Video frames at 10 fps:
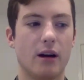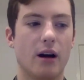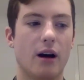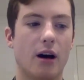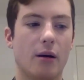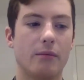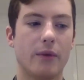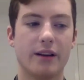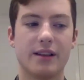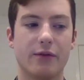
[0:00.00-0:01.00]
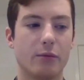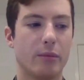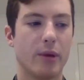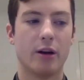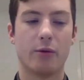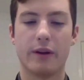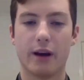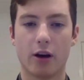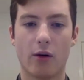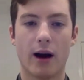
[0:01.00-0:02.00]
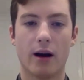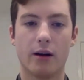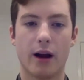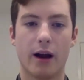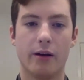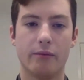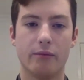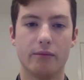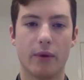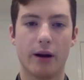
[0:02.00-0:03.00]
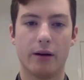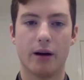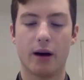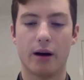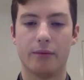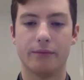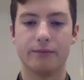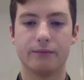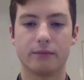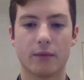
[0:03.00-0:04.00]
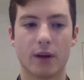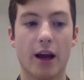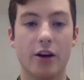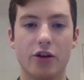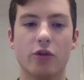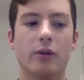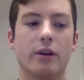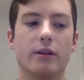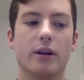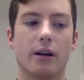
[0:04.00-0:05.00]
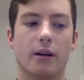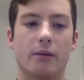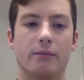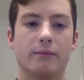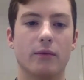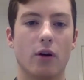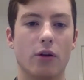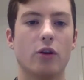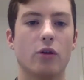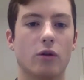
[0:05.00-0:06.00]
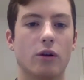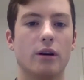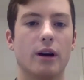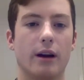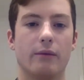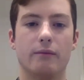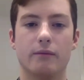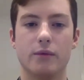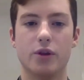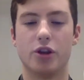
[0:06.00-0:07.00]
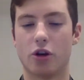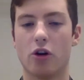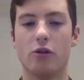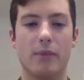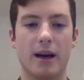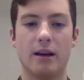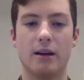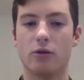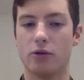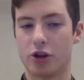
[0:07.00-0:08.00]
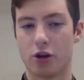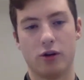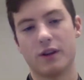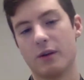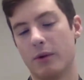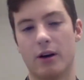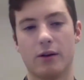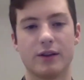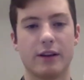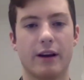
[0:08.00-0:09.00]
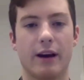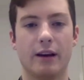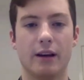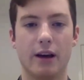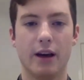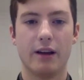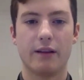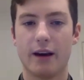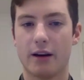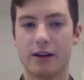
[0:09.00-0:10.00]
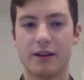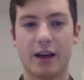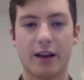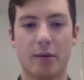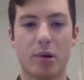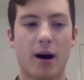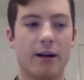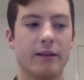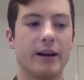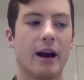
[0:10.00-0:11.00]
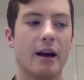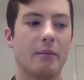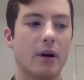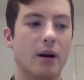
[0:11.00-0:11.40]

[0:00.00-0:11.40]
And it's even better when they go out and and do it on the court and show me or show someone else that they understand that part of the game.